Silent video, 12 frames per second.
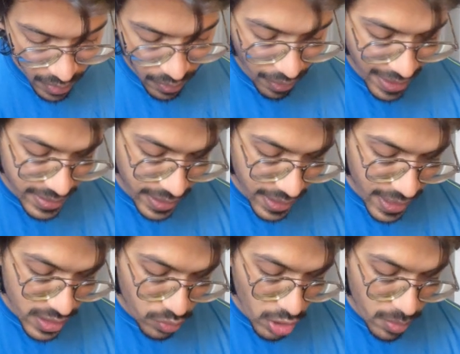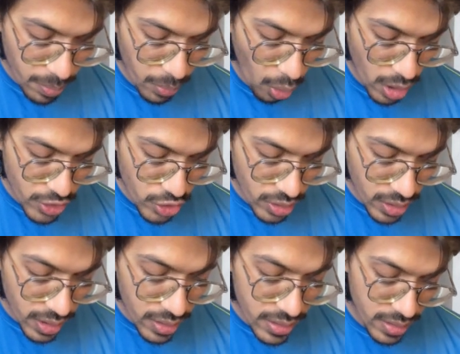Physalia is what?
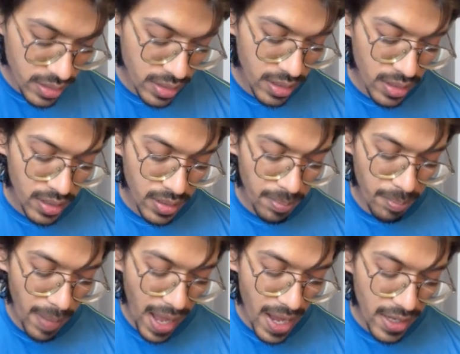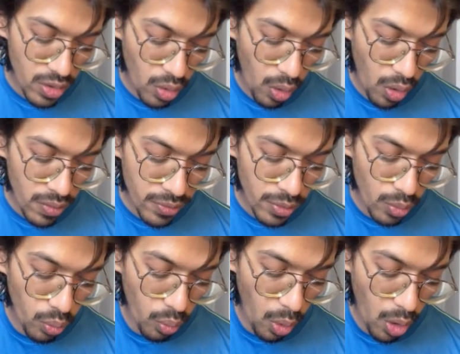Portuguese man of
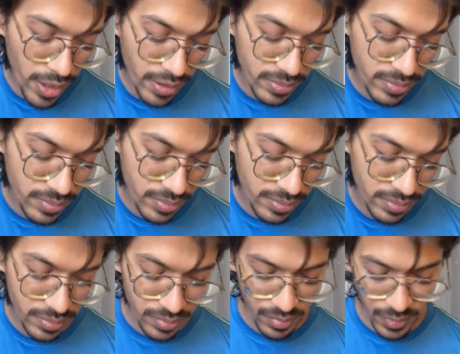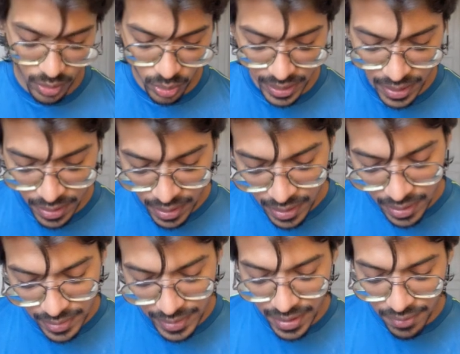war. Okay.
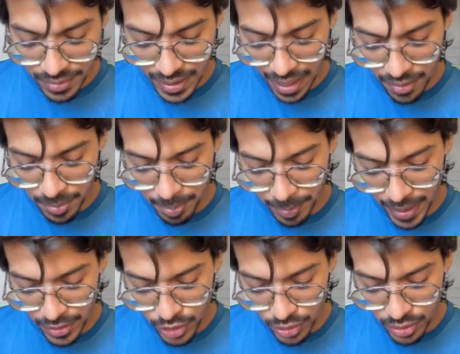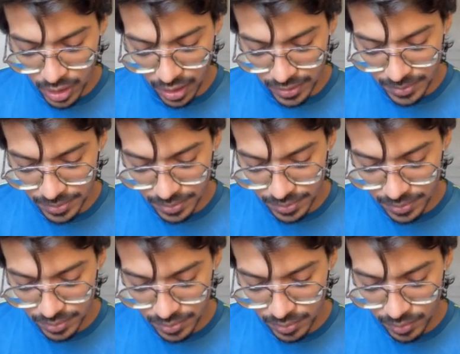Then we have Penutula.
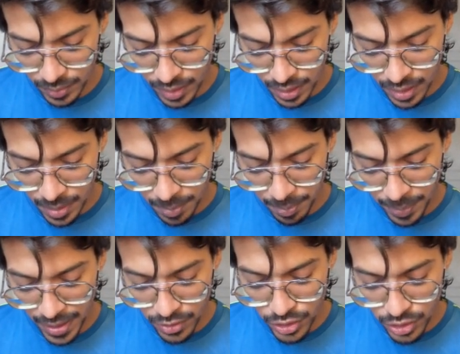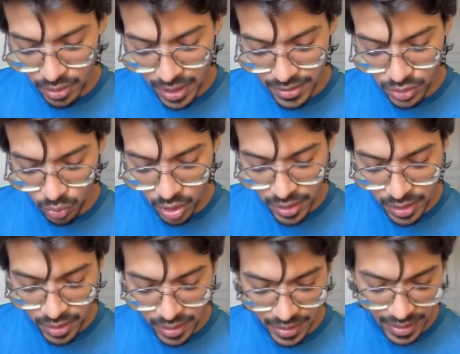Penutula is what?
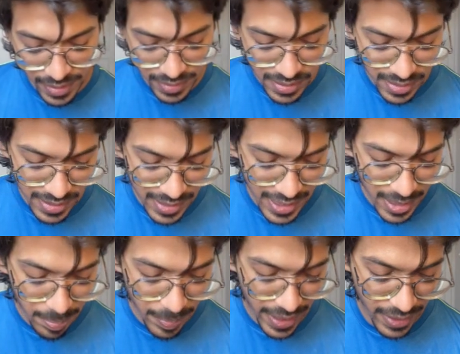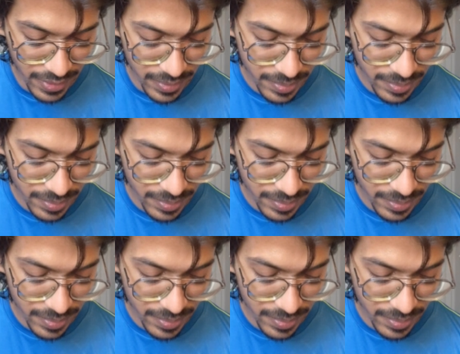It is sea pen.